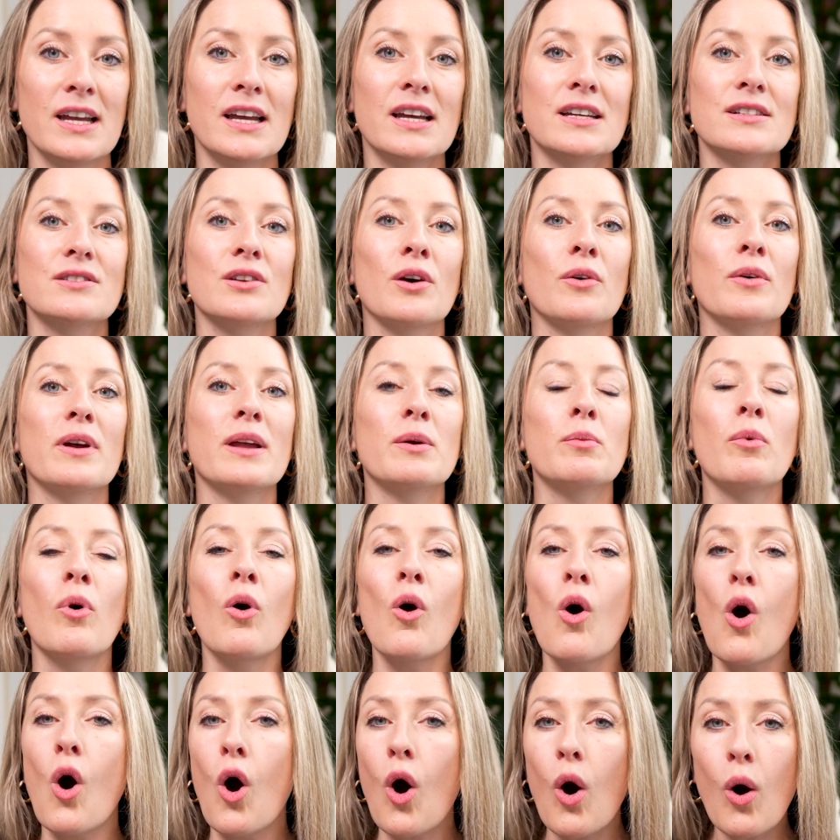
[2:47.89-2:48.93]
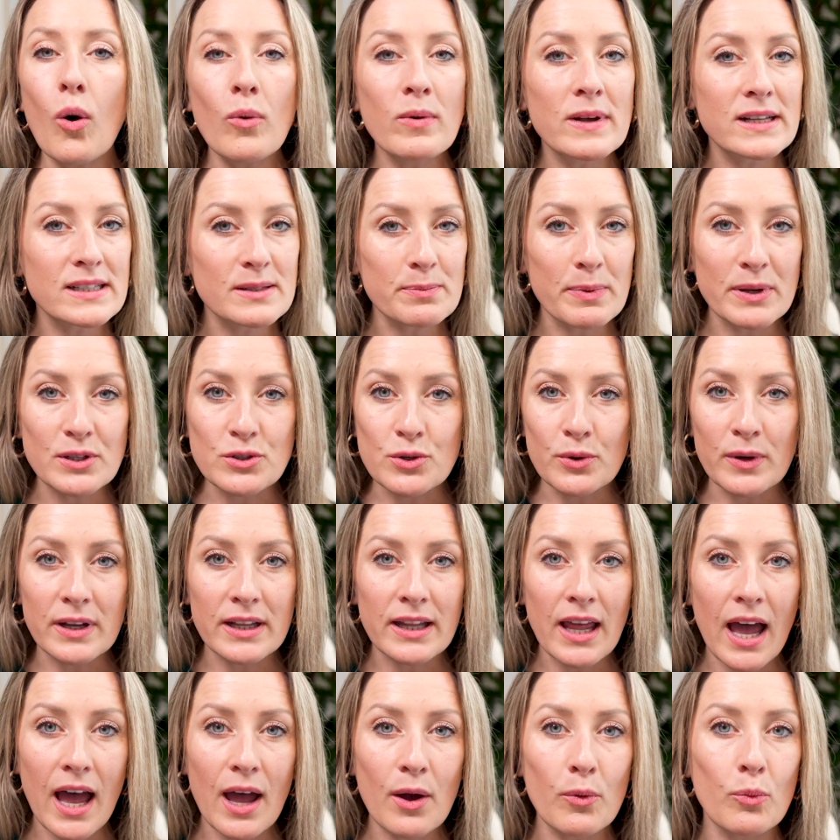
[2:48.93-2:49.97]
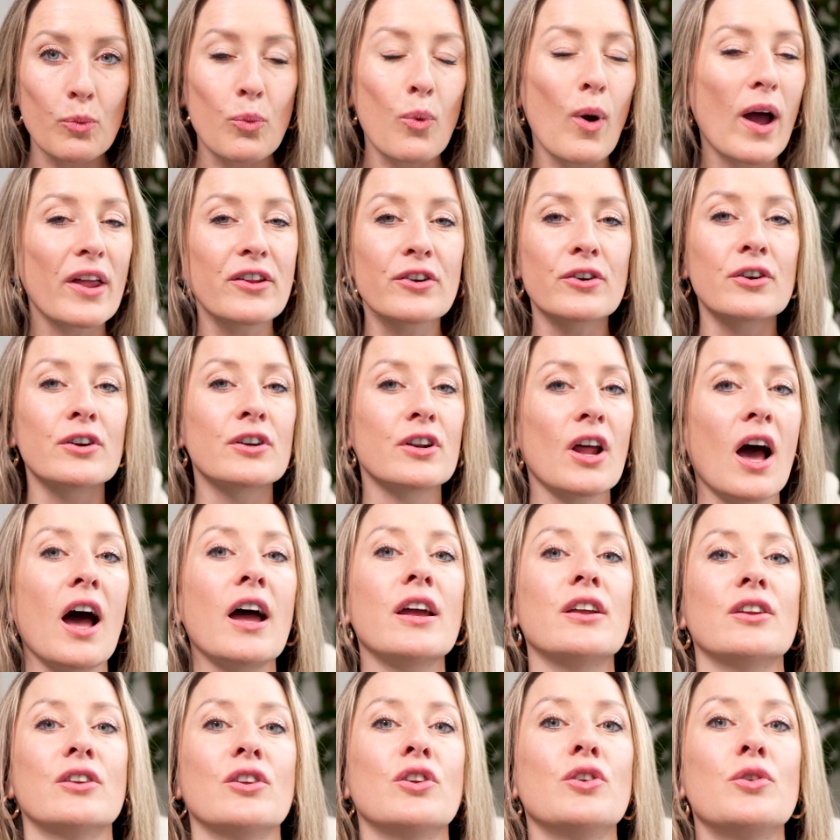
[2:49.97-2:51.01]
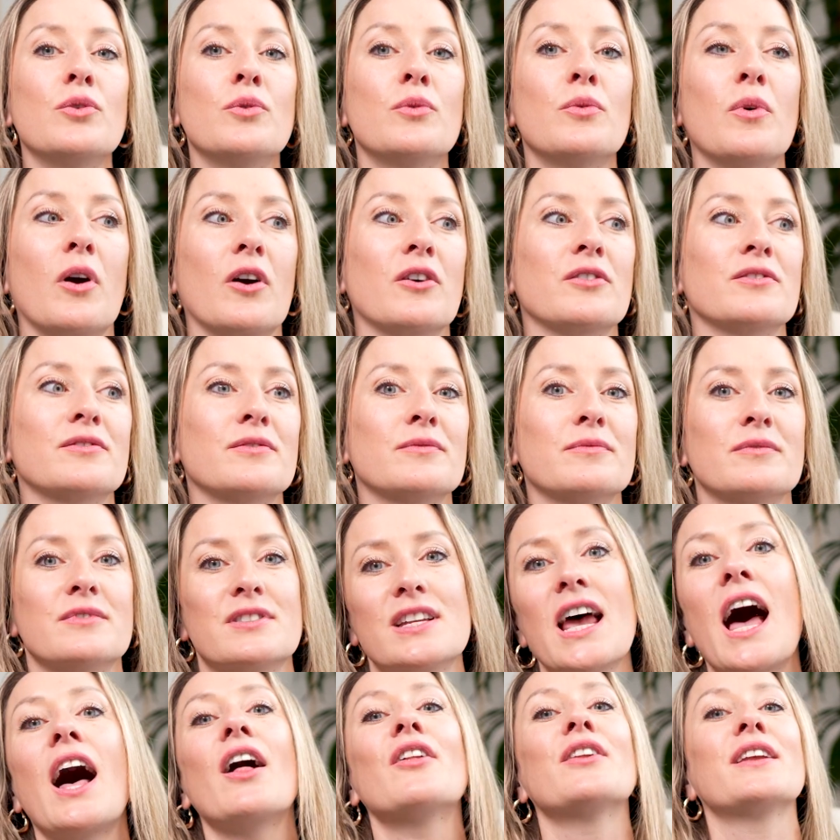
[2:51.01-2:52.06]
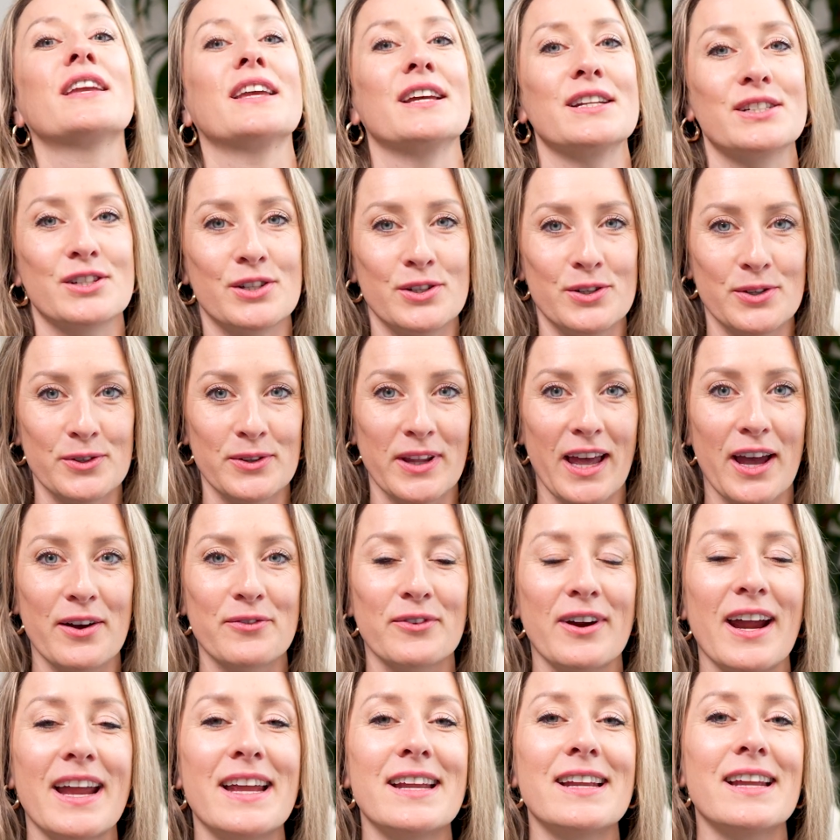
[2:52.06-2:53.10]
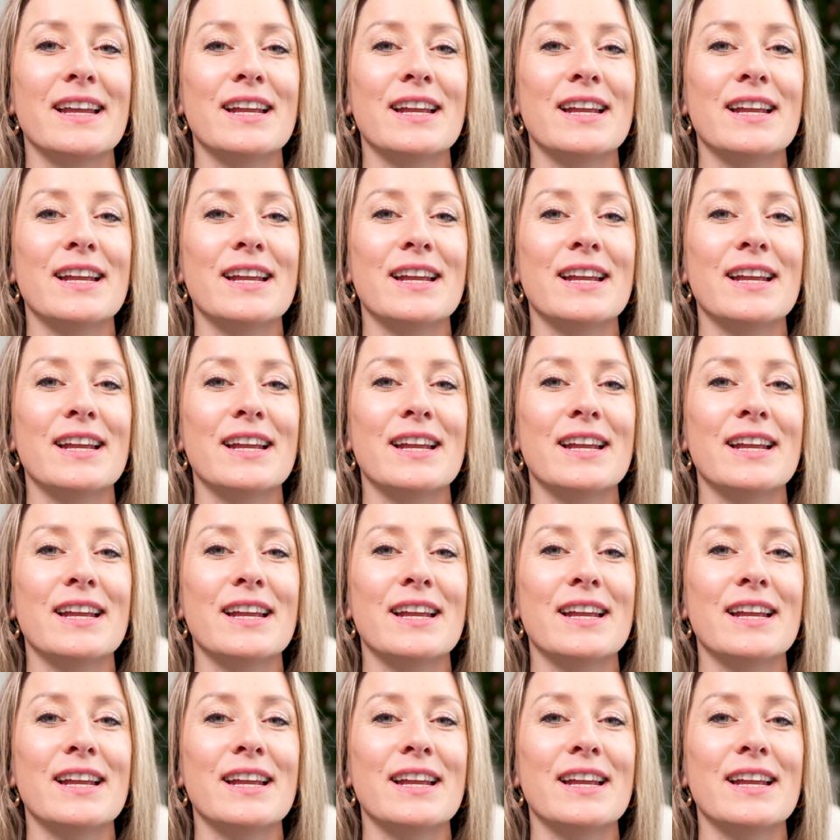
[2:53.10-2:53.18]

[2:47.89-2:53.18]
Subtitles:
So it will always be doing that, whether or not you are telling it to do that, right?